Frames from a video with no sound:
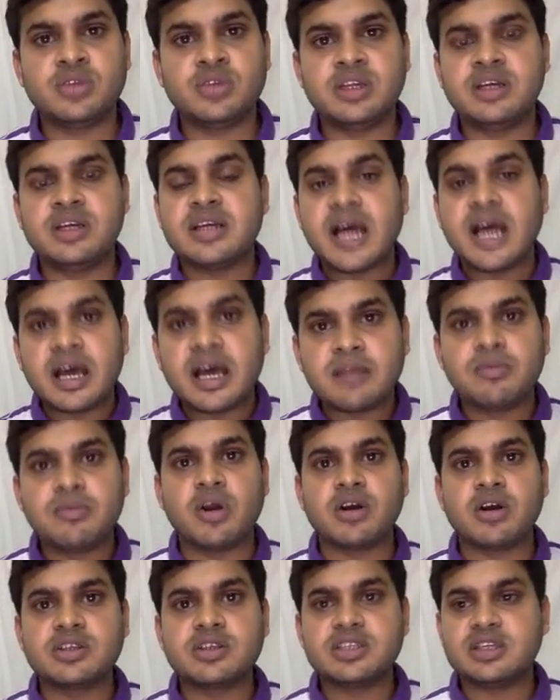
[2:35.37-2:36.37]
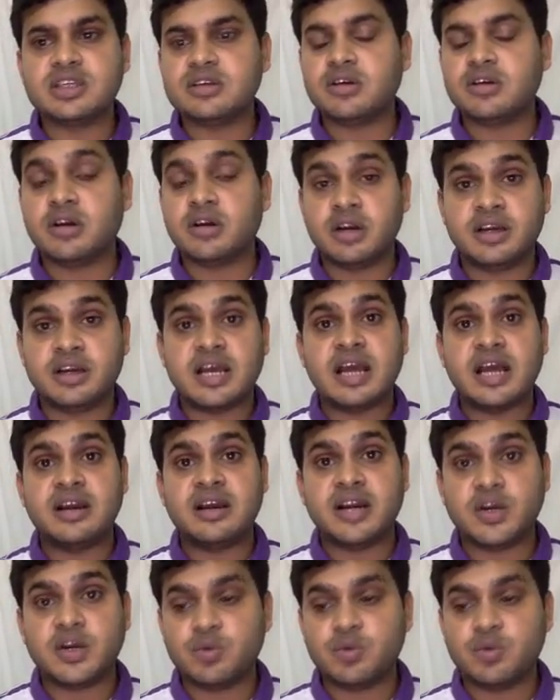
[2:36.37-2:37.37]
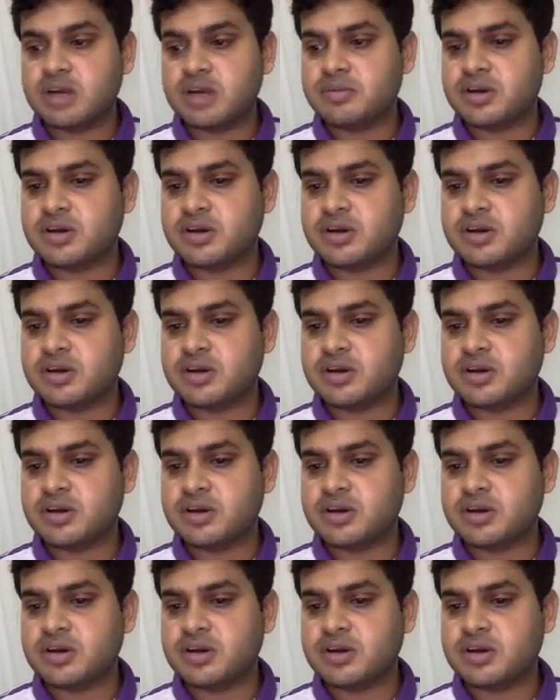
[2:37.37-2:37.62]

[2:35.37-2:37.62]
the entire blockchain or entire network,